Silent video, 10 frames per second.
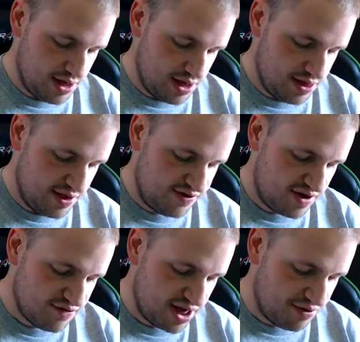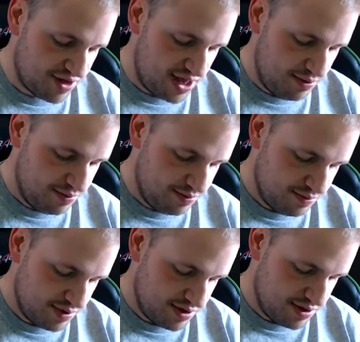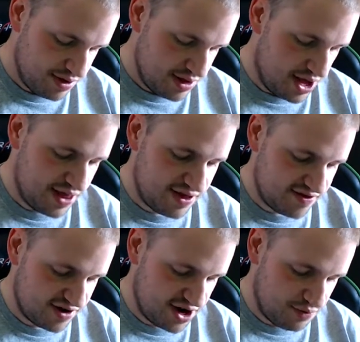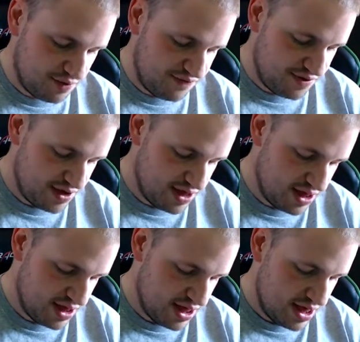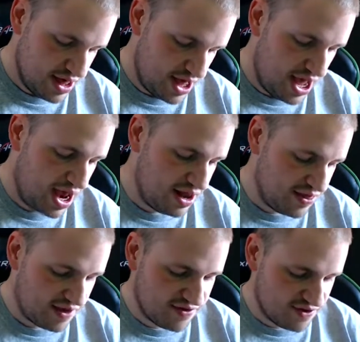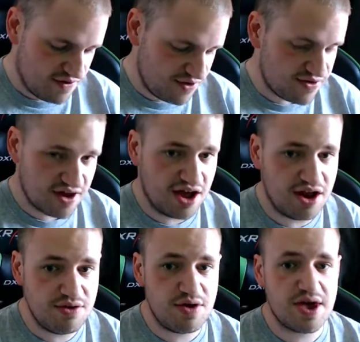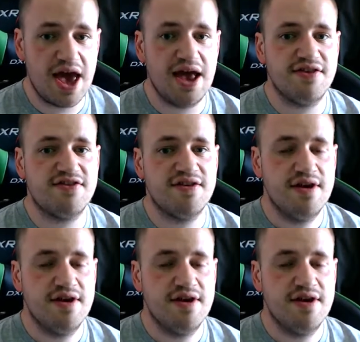There's several out there that I know of, and in that service, I know you get